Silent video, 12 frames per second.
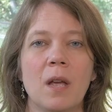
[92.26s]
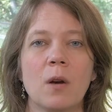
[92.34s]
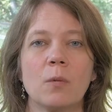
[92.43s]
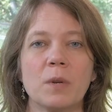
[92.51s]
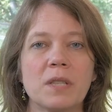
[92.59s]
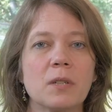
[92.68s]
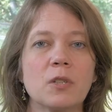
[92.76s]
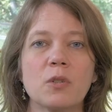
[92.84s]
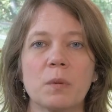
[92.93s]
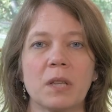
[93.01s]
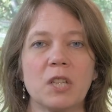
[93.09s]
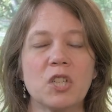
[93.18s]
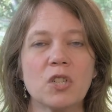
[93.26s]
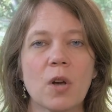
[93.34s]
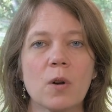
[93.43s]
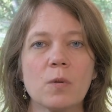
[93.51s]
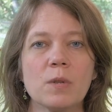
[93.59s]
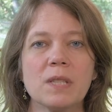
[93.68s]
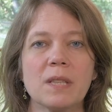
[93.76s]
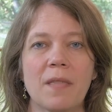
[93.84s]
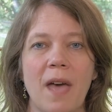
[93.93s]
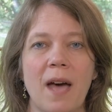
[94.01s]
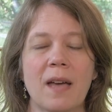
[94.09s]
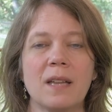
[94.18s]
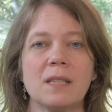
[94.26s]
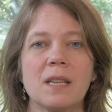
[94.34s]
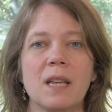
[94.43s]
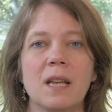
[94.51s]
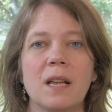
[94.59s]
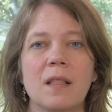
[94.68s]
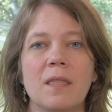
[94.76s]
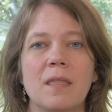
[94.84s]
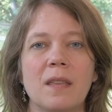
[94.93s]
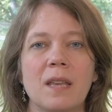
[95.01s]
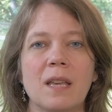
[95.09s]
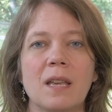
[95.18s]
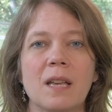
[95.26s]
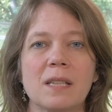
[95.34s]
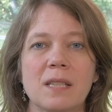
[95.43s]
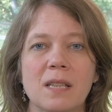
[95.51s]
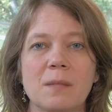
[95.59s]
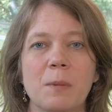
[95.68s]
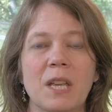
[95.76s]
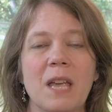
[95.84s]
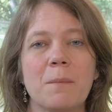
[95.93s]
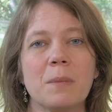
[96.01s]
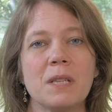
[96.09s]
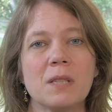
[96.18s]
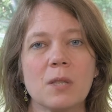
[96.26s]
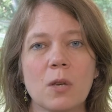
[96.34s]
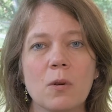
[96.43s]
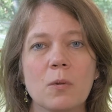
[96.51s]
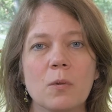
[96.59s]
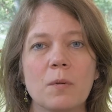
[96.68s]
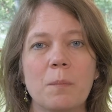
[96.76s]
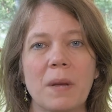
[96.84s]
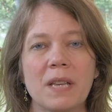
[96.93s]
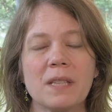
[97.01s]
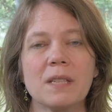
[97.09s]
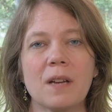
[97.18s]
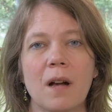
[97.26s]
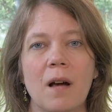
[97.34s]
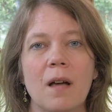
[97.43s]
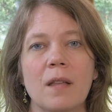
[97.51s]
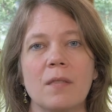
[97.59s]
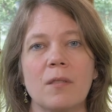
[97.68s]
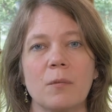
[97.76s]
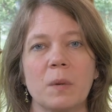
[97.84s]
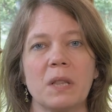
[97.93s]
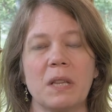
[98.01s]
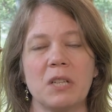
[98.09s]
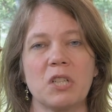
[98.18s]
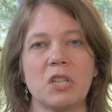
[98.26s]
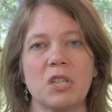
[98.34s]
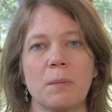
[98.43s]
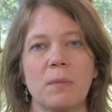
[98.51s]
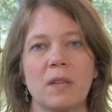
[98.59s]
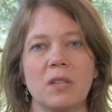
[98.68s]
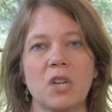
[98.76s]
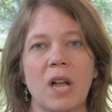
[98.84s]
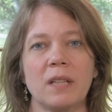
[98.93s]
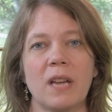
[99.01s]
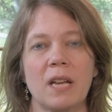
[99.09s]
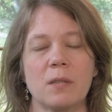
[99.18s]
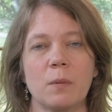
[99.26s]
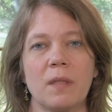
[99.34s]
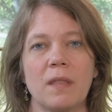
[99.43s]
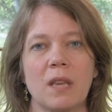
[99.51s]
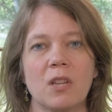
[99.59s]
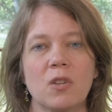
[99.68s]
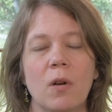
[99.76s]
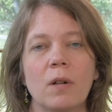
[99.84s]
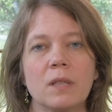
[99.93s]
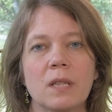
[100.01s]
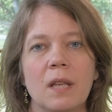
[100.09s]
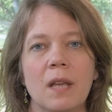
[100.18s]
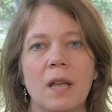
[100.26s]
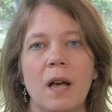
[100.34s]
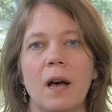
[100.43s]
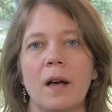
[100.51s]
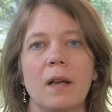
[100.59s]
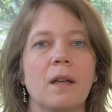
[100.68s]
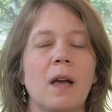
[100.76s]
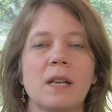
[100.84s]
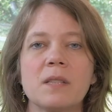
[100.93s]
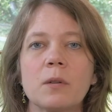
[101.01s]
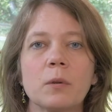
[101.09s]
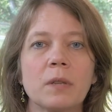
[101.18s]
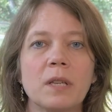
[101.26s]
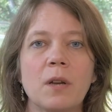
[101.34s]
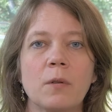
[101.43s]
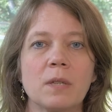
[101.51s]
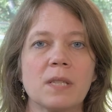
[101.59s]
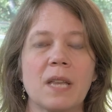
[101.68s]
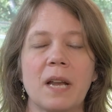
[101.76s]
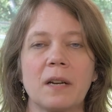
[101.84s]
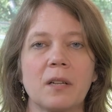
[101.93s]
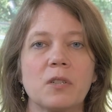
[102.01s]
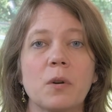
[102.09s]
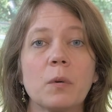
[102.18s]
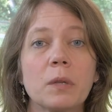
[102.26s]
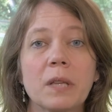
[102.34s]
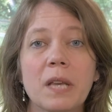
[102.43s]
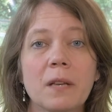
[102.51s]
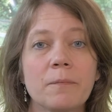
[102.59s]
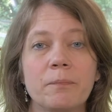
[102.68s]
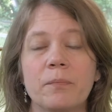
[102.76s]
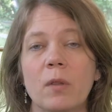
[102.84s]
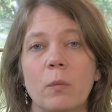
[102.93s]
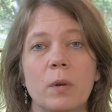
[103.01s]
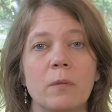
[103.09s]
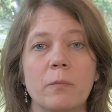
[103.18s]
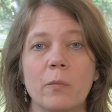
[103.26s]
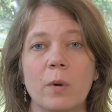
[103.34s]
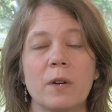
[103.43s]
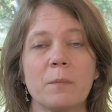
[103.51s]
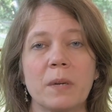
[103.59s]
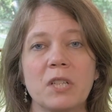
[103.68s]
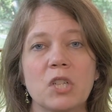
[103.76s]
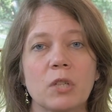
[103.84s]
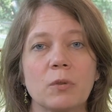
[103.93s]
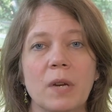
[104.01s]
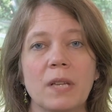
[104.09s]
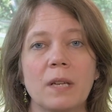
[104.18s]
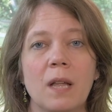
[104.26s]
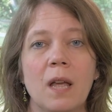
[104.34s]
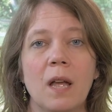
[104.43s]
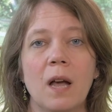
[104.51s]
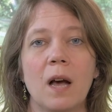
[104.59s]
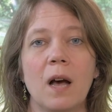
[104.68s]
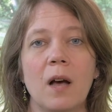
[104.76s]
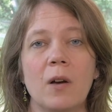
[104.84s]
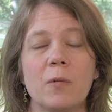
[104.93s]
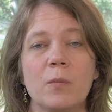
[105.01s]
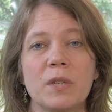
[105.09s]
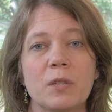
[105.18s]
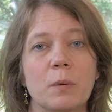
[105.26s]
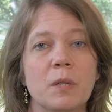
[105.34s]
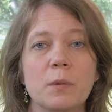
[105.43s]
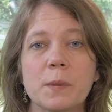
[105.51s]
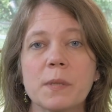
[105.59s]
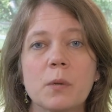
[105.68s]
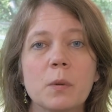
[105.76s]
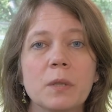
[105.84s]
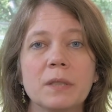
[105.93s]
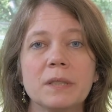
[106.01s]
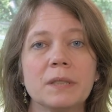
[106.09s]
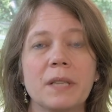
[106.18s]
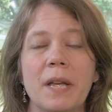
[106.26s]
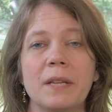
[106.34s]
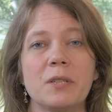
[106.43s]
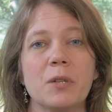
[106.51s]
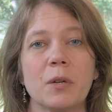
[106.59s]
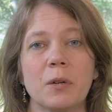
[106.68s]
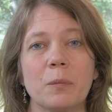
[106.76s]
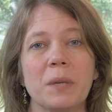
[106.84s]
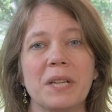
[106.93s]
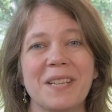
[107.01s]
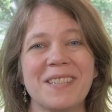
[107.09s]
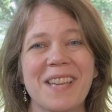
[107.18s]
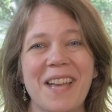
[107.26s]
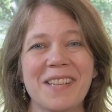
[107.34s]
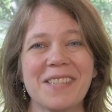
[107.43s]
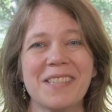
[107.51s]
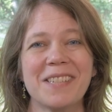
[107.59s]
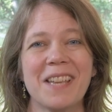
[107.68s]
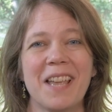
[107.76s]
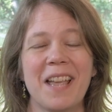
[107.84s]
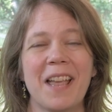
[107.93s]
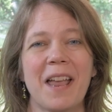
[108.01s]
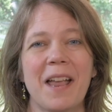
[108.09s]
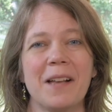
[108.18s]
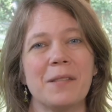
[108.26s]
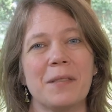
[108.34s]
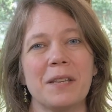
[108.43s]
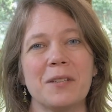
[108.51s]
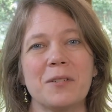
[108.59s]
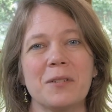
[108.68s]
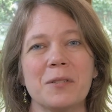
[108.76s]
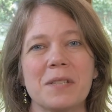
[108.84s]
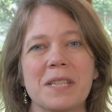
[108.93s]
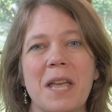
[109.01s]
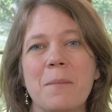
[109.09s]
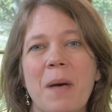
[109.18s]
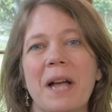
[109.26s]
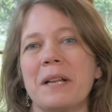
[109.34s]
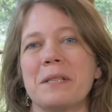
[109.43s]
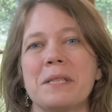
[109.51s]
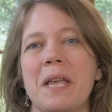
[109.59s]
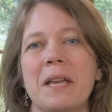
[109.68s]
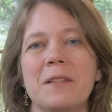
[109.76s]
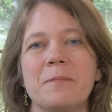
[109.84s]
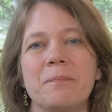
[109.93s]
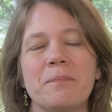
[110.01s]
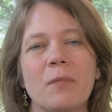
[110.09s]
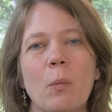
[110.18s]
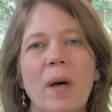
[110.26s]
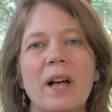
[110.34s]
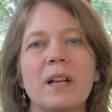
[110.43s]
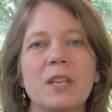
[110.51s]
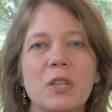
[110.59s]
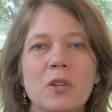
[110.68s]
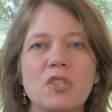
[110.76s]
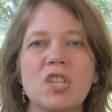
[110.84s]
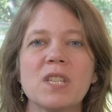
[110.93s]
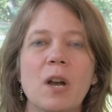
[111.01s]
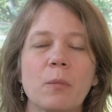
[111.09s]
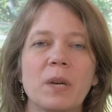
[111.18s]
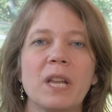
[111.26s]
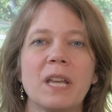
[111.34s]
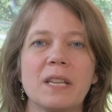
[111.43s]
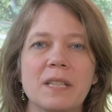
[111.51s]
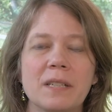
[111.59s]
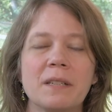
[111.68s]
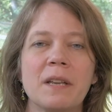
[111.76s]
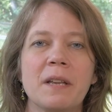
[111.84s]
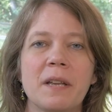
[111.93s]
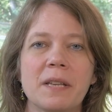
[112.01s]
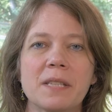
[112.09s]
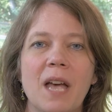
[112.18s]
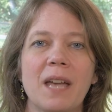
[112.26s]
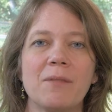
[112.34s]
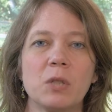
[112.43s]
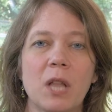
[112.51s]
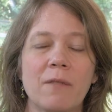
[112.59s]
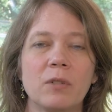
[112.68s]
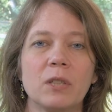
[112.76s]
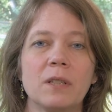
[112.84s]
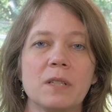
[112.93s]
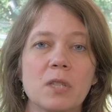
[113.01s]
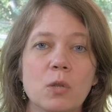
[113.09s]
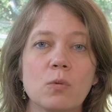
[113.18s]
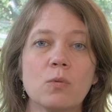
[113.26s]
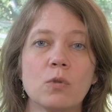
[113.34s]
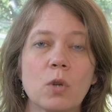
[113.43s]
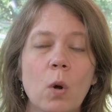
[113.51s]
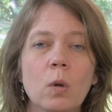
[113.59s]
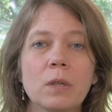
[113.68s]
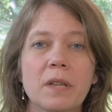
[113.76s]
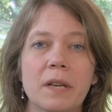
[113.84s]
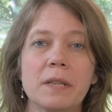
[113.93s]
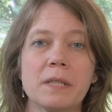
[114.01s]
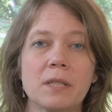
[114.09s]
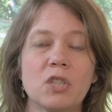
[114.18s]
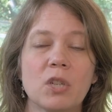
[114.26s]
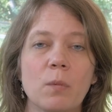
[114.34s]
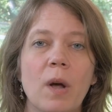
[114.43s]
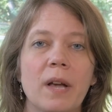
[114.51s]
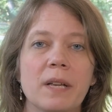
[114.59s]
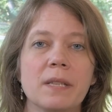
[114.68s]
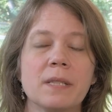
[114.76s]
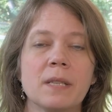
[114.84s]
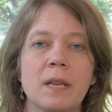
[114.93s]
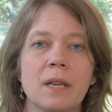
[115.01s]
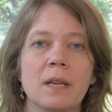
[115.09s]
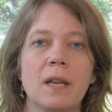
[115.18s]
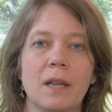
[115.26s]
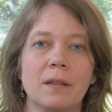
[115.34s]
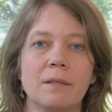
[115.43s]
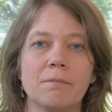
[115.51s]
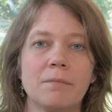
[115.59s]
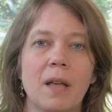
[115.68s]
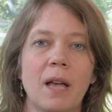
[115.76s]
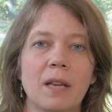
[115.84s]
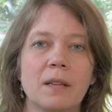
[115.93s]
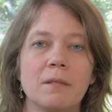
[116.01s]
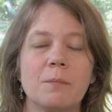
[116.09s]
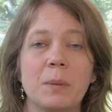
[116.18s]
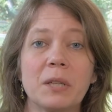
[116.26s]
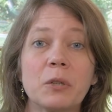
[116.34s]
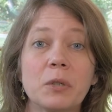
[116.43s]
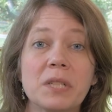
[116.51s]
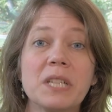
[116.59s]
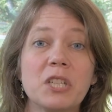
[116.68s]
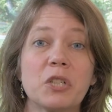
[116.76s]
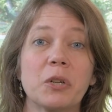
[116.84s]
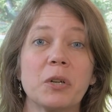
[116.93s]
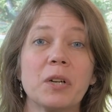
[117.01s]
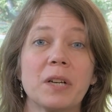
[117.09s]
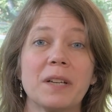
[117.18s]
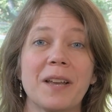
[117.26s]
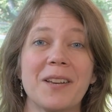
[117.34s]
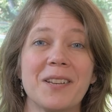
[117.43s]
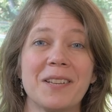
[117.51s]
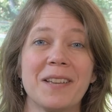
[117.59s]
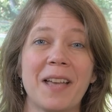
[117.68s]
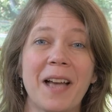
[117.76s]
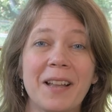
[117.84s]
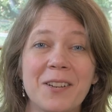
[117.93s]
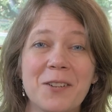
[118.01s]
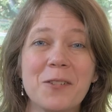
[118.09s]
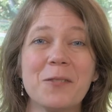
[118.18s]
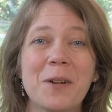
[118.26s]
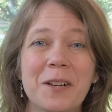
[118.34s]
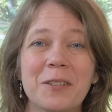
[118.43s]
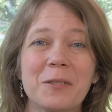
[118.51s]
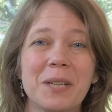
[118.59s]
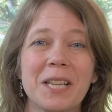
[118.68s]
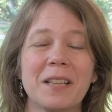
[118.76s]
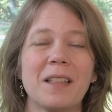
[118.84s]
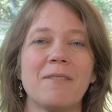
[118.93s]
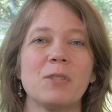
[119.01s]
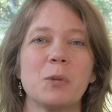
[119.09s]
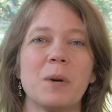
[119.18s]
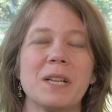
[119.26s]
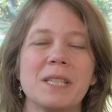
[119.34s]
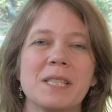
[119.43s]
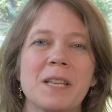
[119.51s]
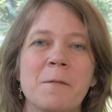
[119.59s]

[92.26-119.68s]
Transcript: Research really shows that the assessment can be skewed based on the relationship the child has with the adult. I certainly know this anecdotally. When one of my children went to a new school and took a reading test, and the adults came back and said, well, she's not reading at as high of a level as you told us she was. And I'd been her teacher and I knew what her reading level was.